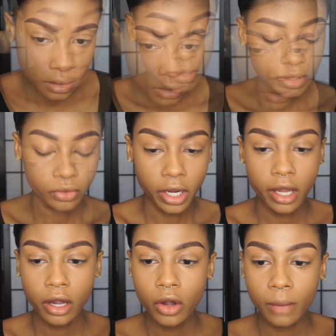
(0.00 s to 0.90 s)
So
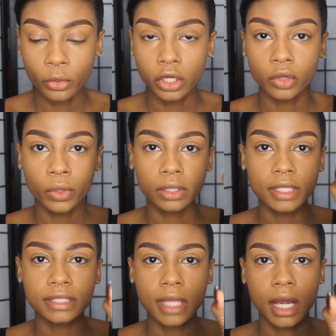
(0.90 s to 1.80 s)
now I'm going to quickly
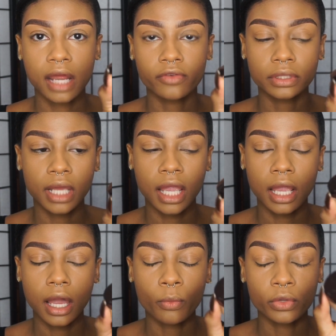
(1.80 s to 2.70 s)
set
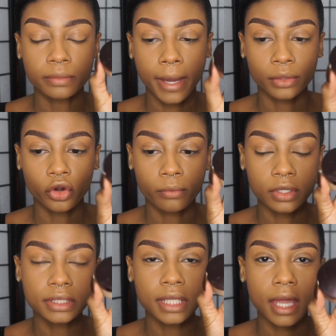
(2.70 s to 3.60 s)
everything with my Laura
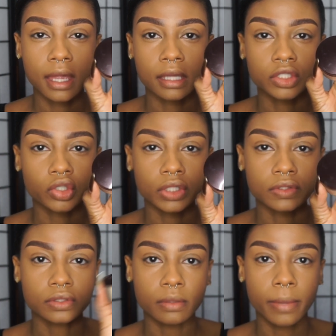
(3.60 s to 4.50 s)
Mercier
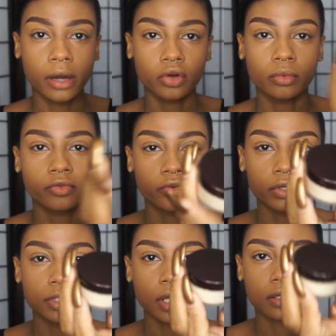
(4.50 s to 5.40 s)
translucent powder before it
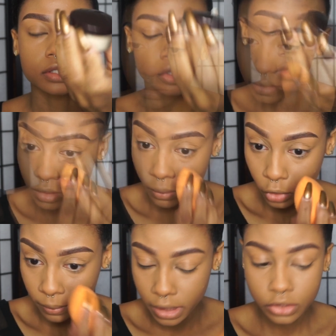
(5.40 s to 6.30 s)
starts to crease. So I'm
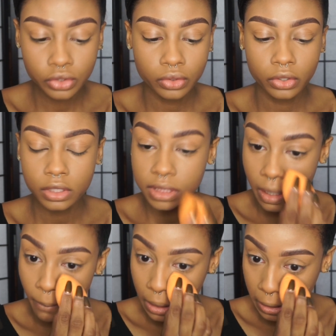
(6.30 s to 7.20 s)
going to make sure to
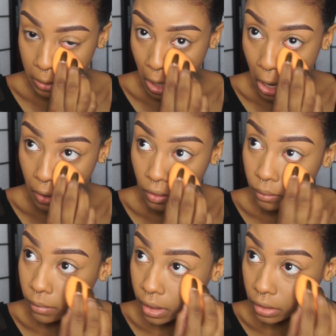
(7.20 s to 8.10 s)
blend out
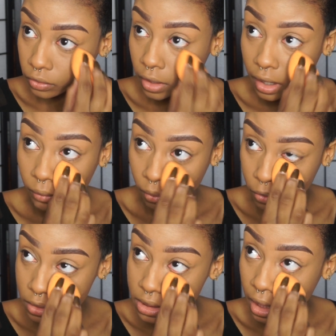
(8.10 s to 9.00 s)
my under eye one
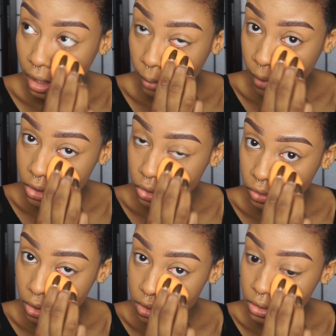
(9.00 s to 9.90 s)
more time, make sure
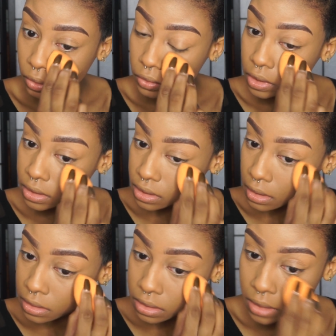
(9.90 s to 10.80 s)
there's no creases.